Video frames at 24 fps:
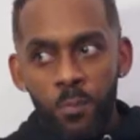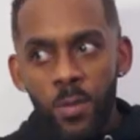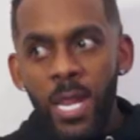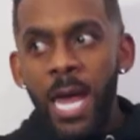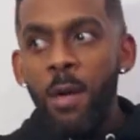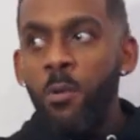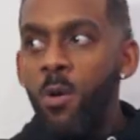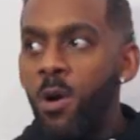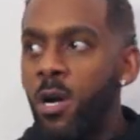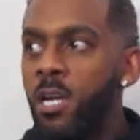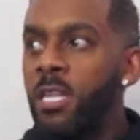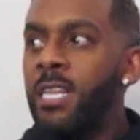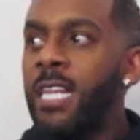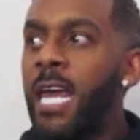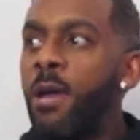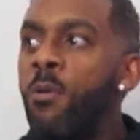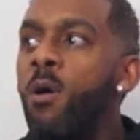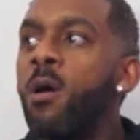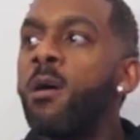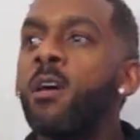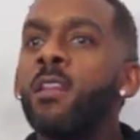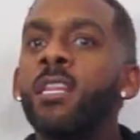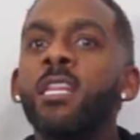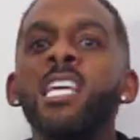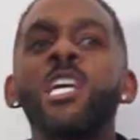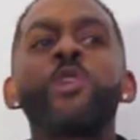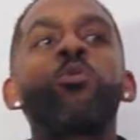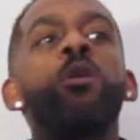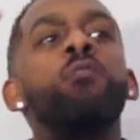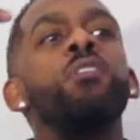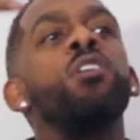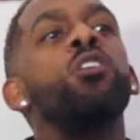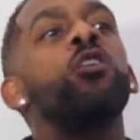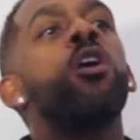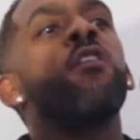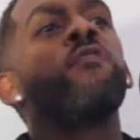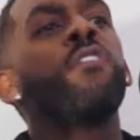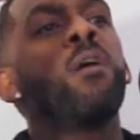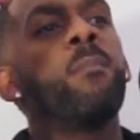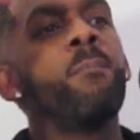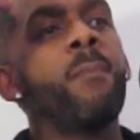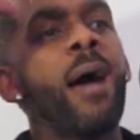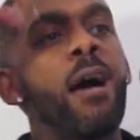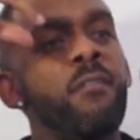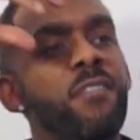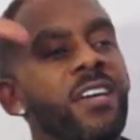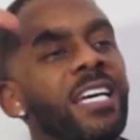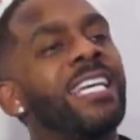They were the equivalent of a
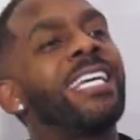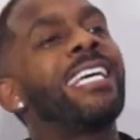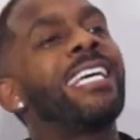mafia